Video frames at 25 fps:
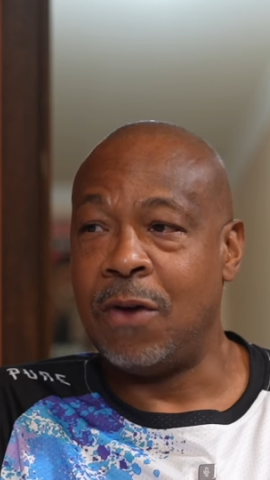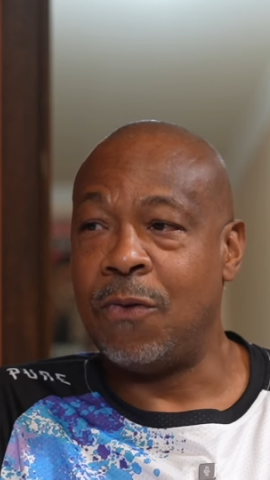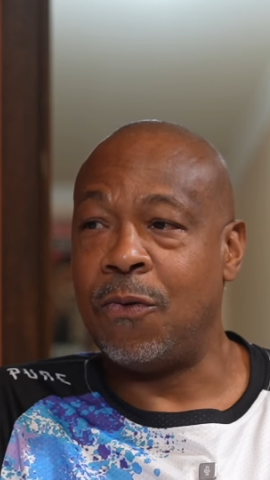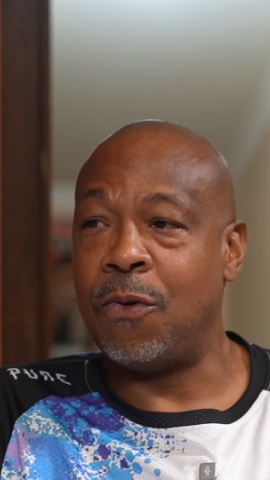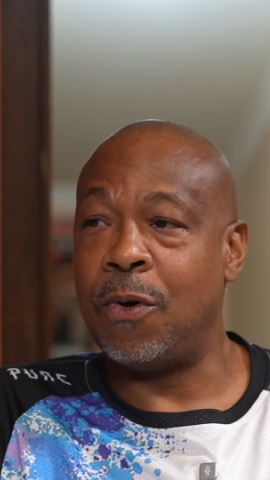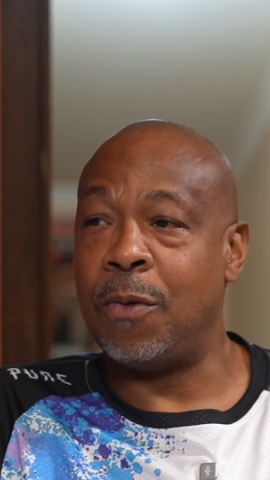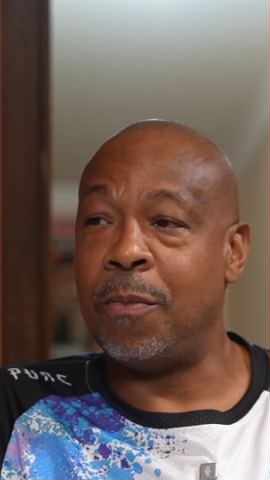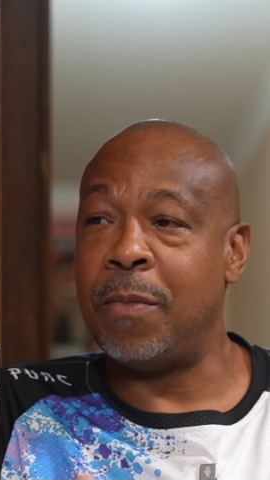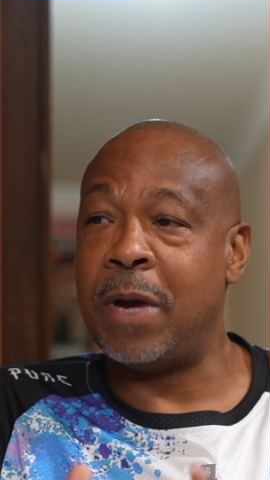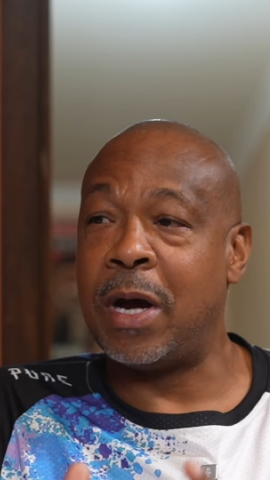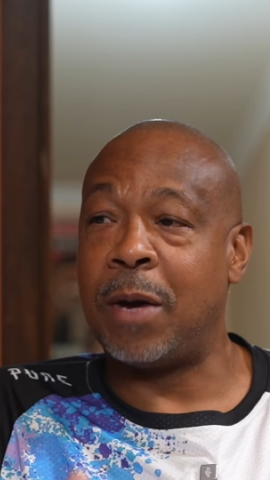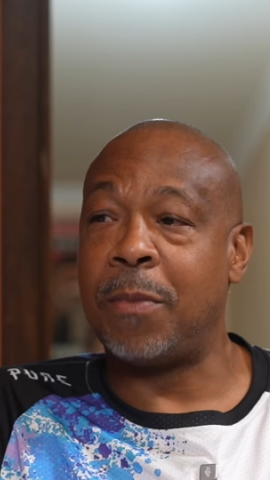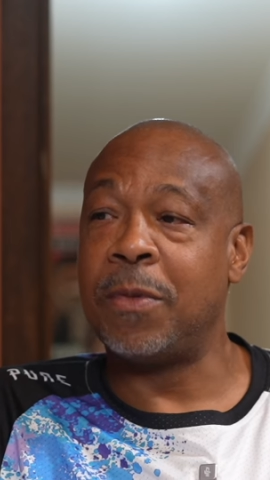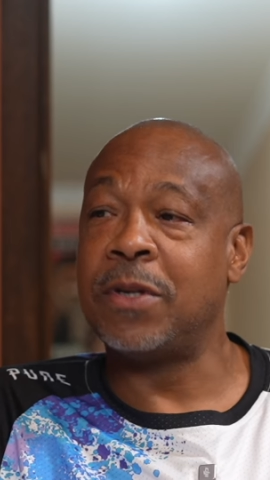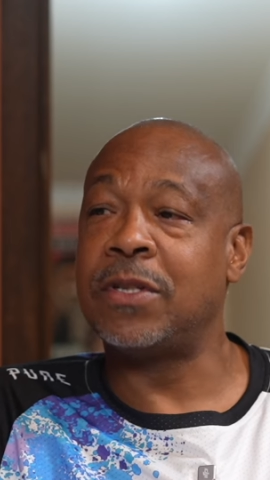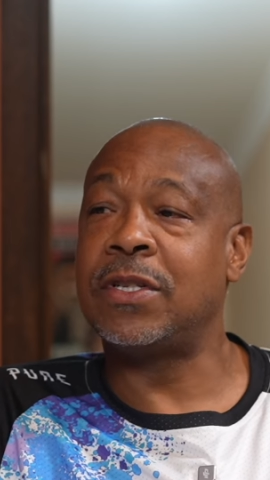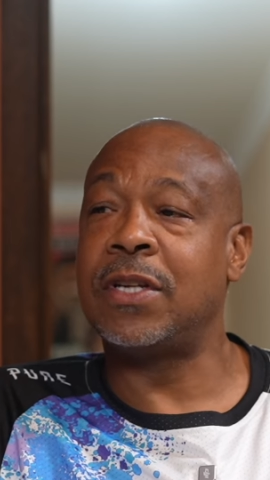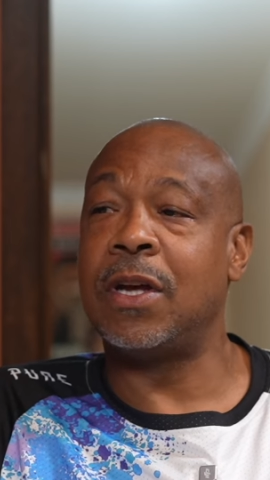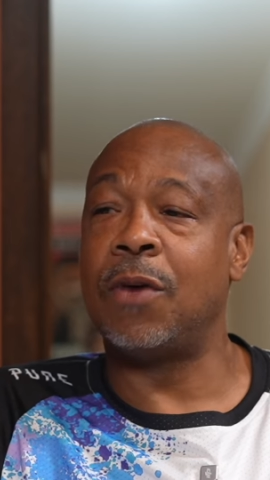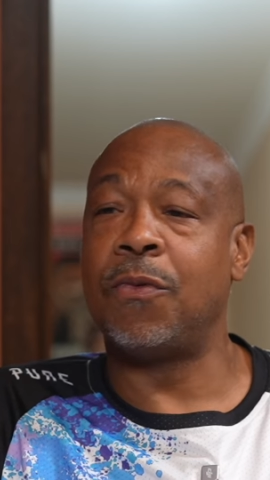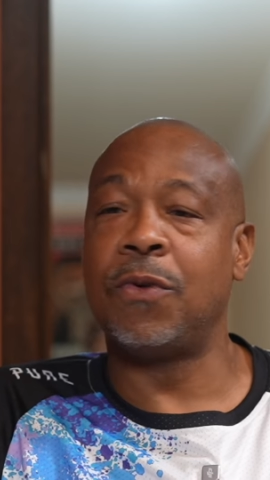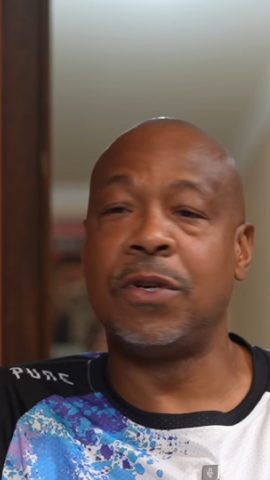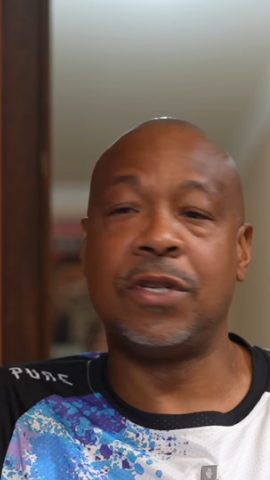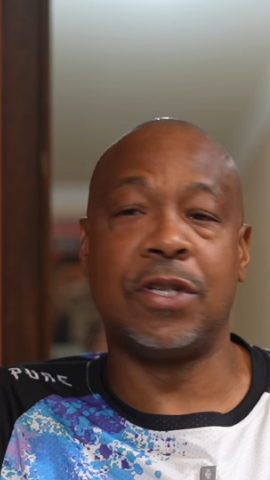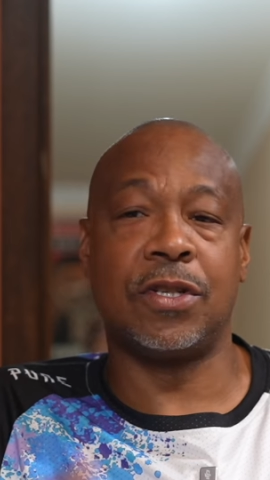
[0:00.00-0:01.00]
where Melbourne
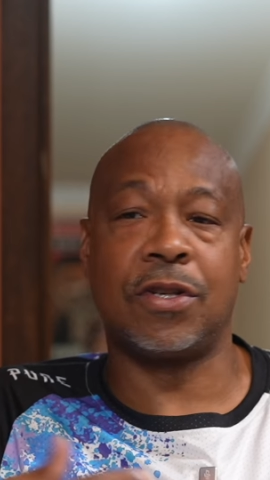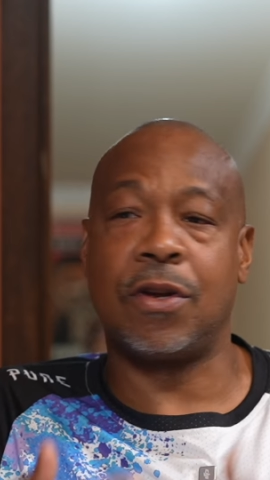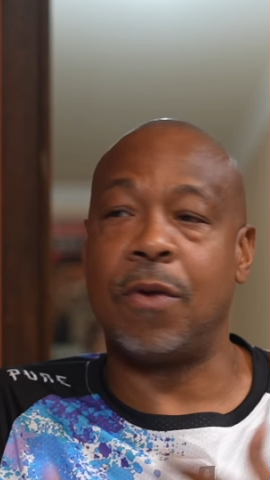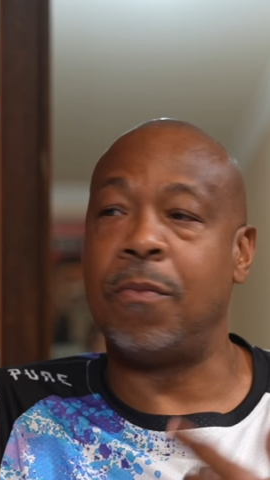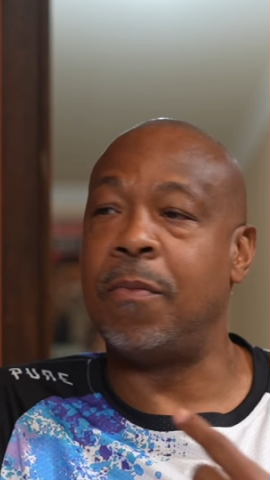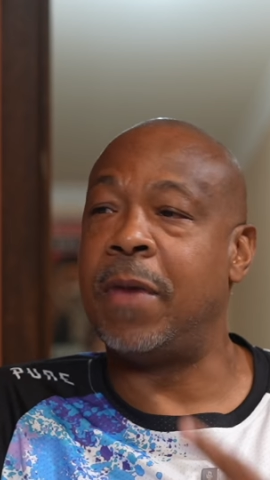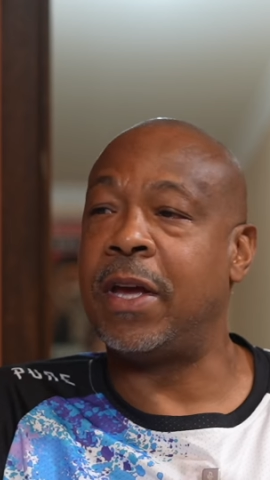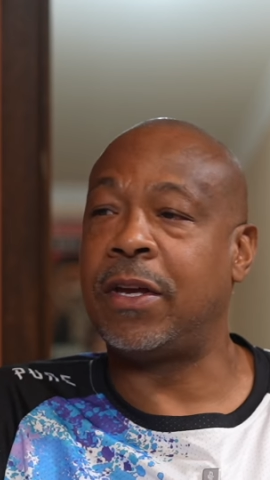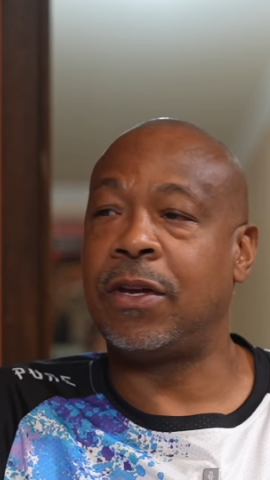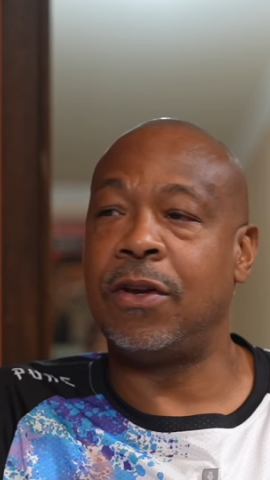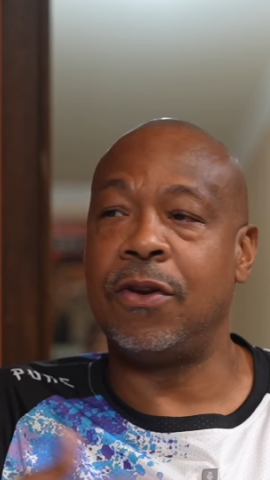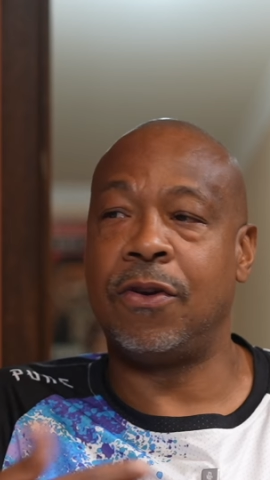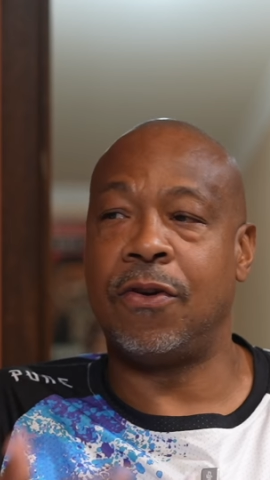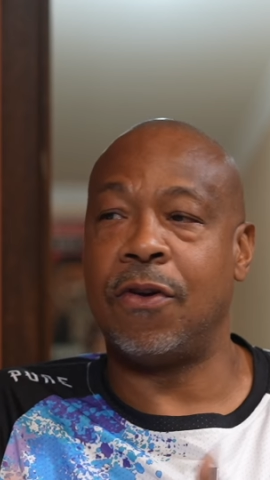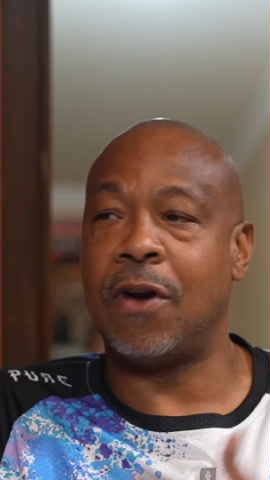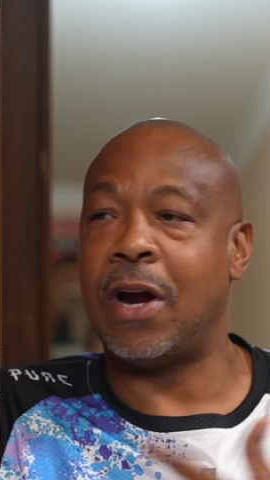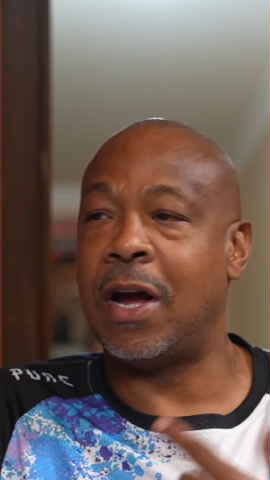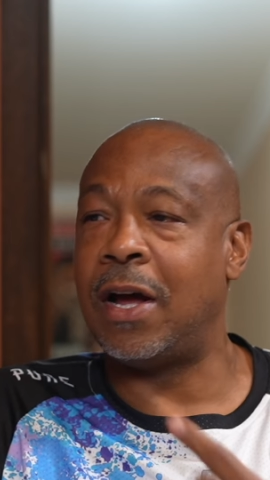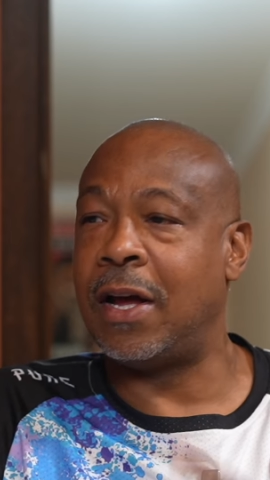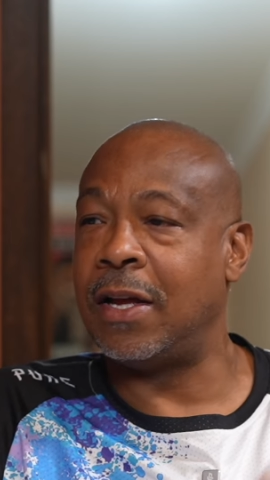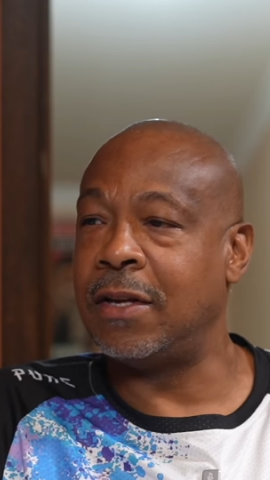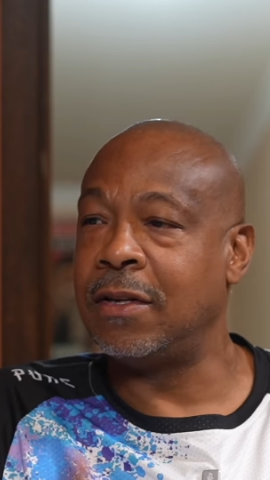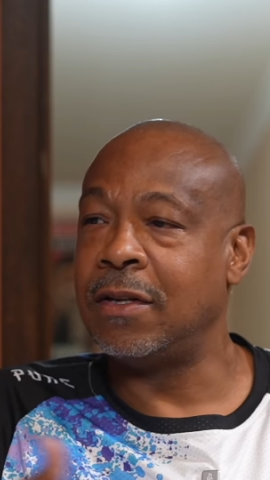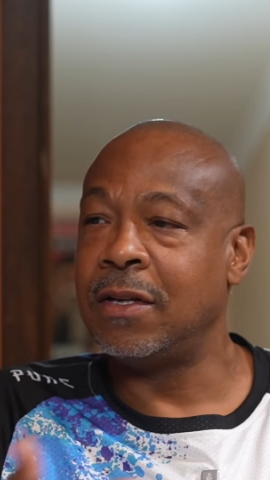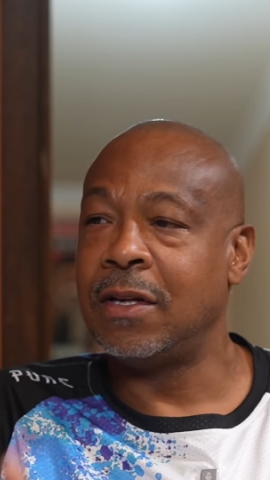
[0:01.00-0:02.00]
said, we're just going to make you
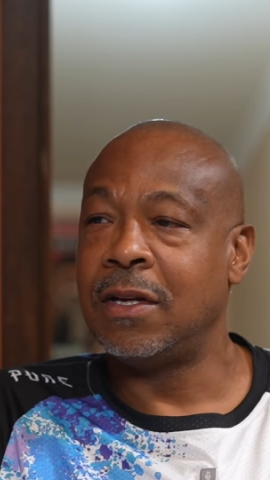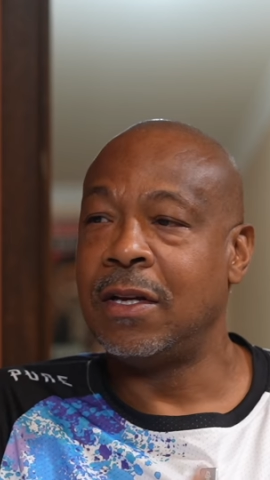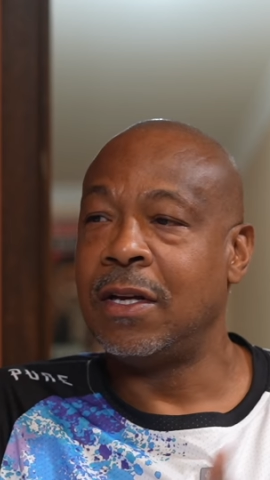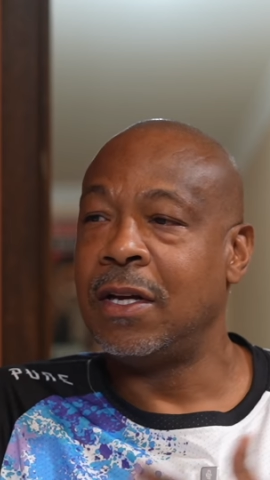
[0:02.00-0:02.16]
grind.